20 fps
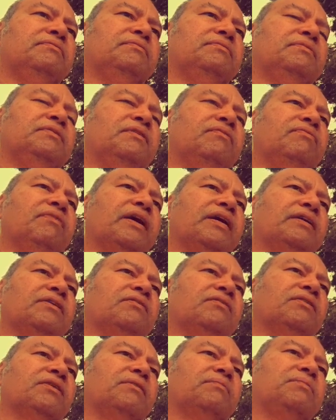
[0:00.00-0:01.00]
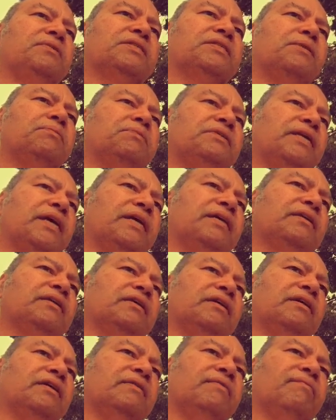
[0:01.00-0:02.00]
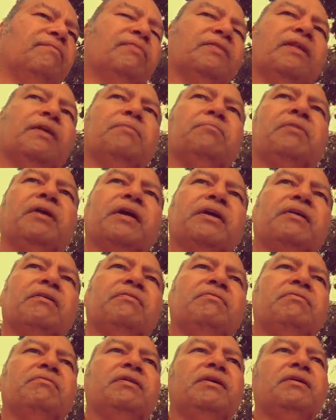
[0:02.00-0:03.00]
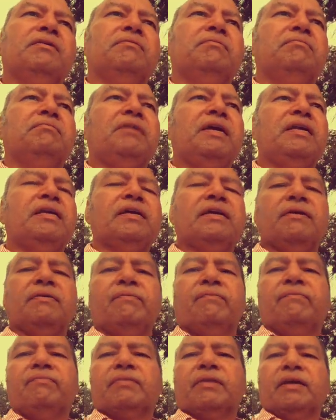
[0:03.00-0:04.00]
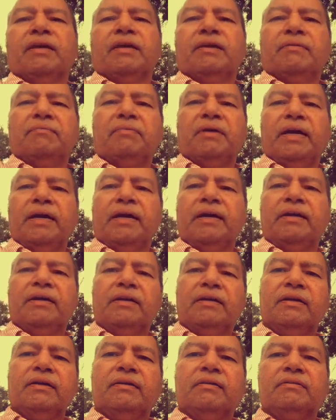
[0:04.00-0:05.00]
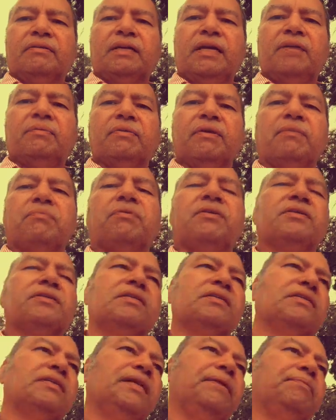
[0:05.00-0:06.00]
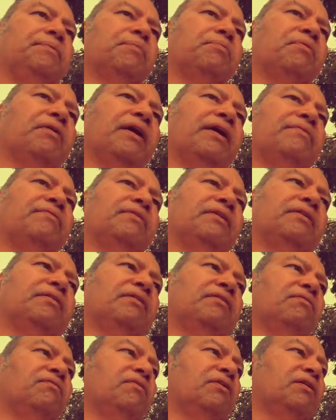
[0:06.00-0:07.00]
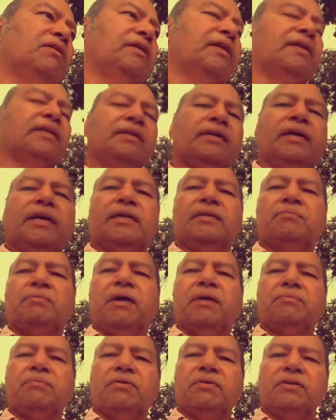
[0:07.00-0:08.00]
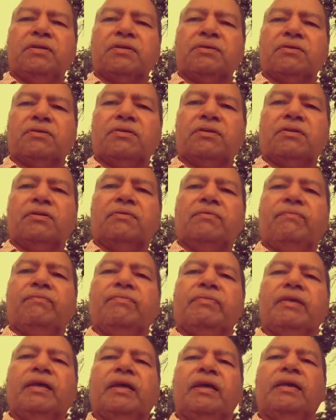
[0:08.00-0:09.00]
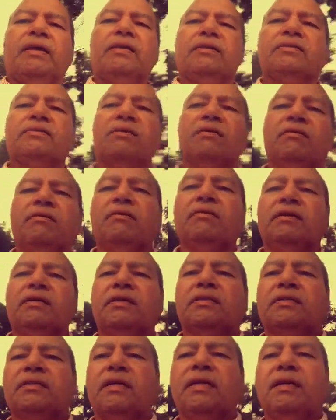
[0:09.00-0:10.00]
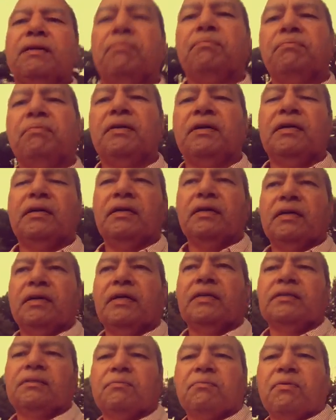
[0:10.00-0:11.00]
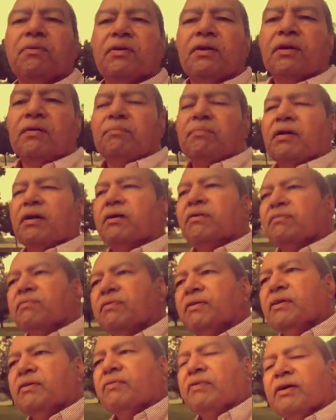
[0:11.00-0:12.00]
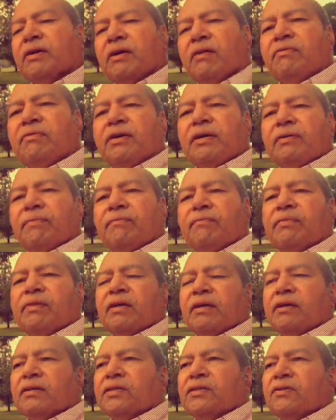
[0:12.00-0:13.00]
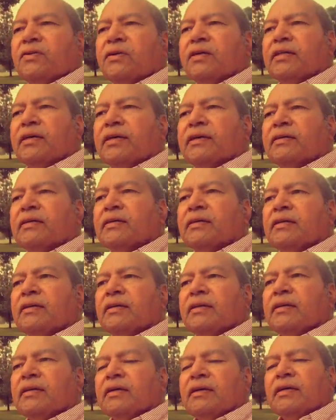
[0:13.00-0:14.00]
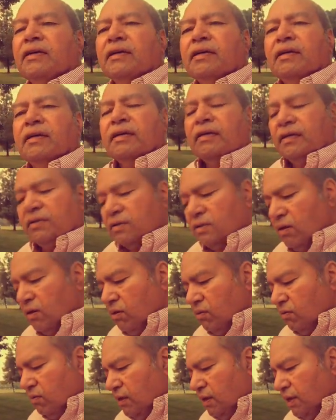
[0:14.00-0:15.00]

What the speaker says: In fact, you can precipitate a break of mania by keeping a person sleep deprived in one that has bipolar disorder. So sleep is an important part of recovery, ensuring that. So